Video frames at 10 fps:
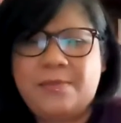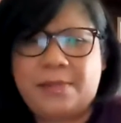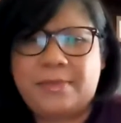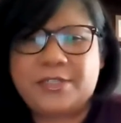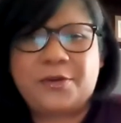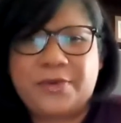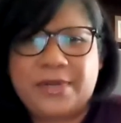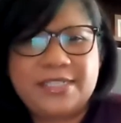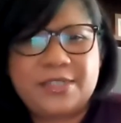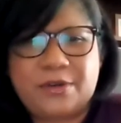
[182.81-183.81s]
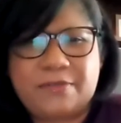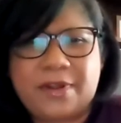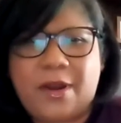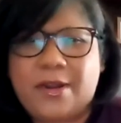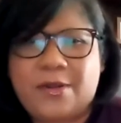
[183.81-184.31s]
published a really
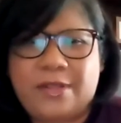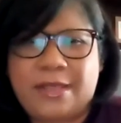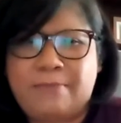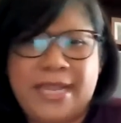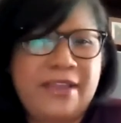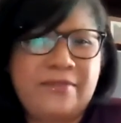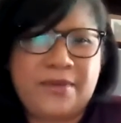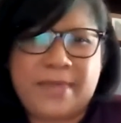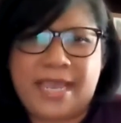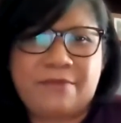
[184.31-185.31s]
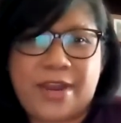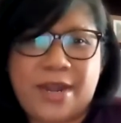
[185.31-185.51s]
terrific article that many of you may have read